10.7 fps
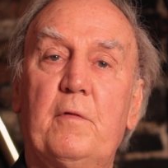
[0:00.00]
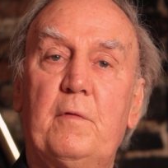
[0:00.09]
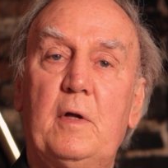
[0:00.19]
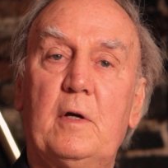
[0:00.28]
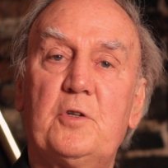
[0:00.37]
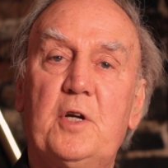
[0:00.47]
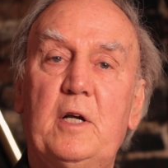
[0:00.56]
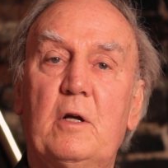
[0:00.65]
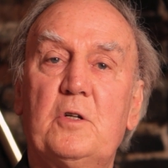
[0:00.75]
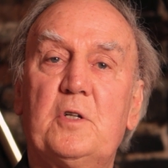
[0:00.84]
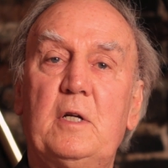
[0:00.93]
that the
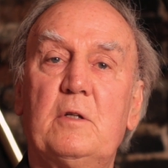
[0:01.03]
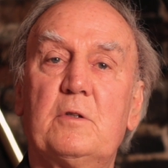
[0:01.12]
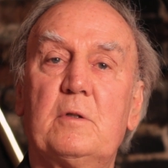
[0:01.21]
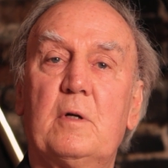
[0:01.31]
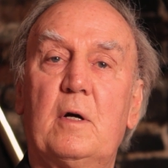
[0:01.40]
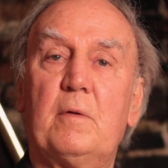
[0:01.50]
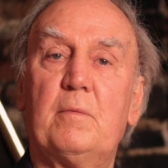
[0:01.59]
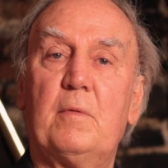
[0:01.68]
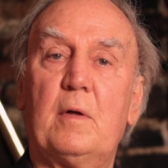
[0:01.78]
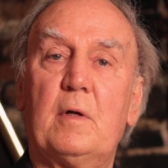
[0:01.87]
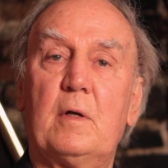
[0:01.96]
casino scenes
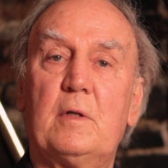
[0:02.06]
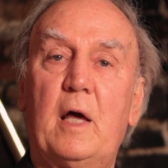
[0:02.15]
are